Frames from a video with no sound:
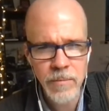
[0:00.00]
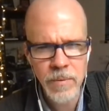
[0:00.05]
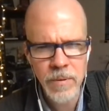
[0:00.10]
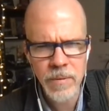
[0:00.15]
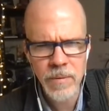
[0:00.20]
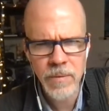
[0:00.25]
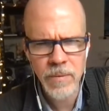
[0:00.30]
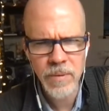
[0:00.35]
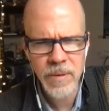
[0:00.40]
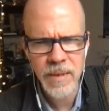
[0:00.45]

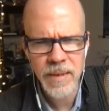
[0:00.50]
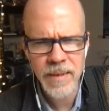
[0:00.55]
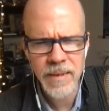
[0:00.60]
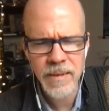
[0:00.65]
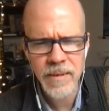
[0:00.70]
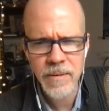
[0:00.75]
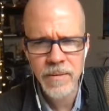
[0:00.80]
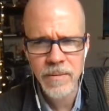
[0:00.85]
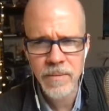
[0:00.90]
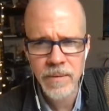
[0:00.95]

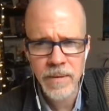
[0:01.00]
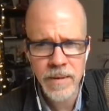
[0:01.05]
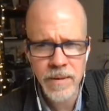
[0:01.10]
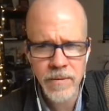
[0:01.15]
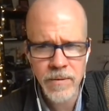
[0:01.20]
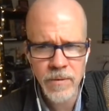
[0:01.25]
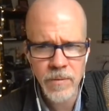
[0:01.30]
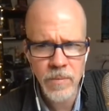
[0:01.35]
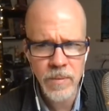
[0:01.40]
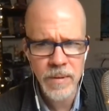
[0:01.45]
Okay. I
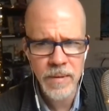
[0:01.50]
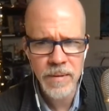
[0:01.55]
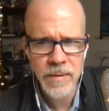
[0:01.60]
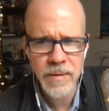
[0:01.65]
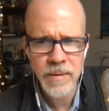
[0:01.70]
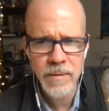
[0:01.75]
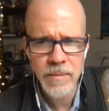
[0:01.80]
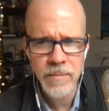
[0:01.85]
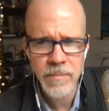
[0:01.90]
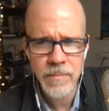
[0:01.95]
don't know
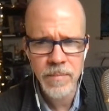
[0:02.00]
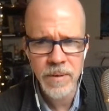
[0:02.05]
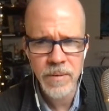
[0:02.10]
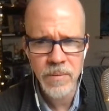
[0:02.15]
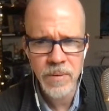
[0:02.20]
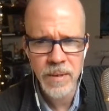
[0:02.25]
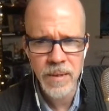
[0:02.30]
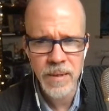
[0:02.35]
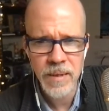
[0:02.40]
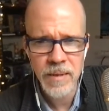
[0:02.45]
why, but
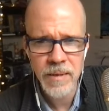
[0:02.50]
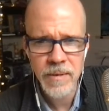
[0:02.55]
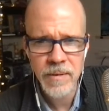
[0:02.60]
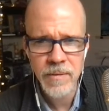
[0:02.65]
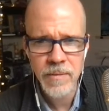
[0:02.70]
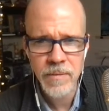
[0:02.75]
okay.